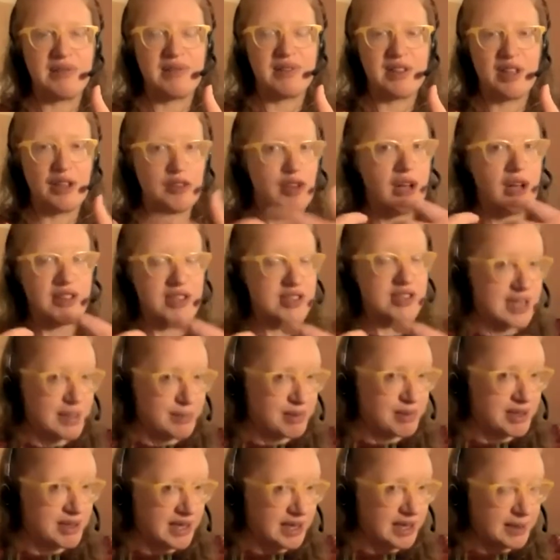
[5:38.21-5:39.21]
they're not the same
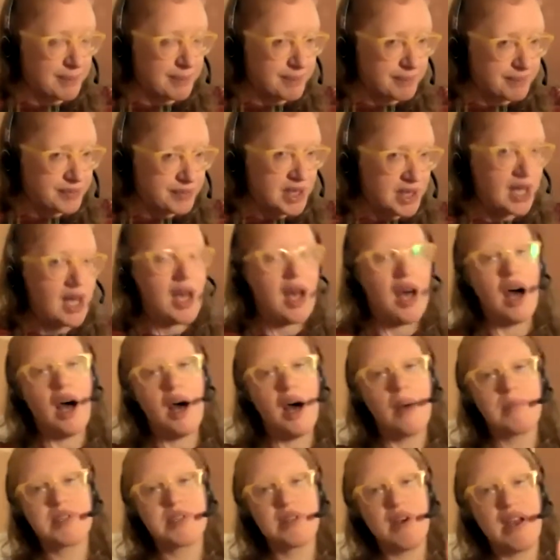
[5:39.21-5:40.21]
thing.
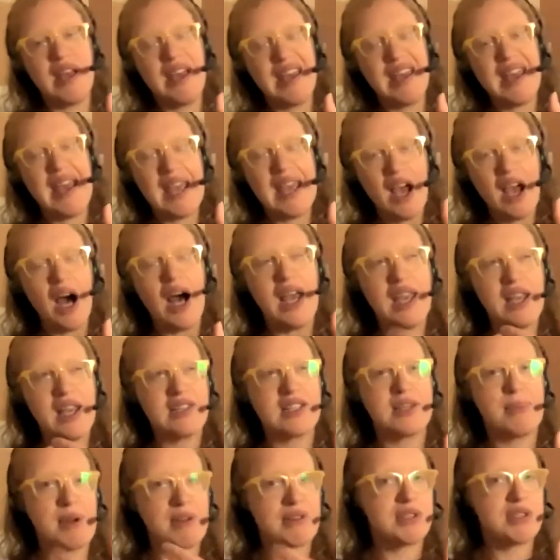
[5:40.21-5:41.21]
So AI is
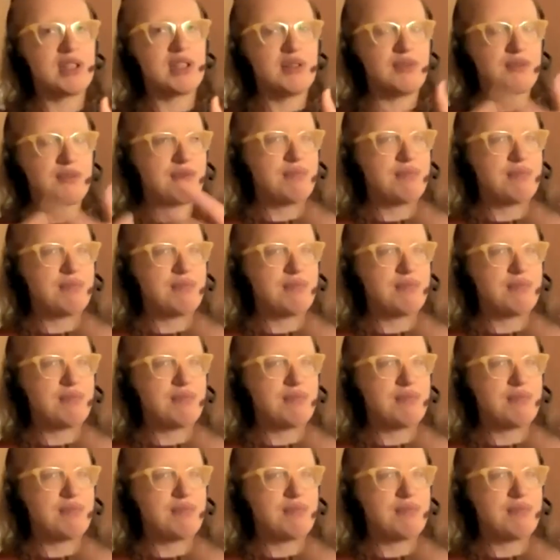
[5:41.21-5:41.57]
about sort of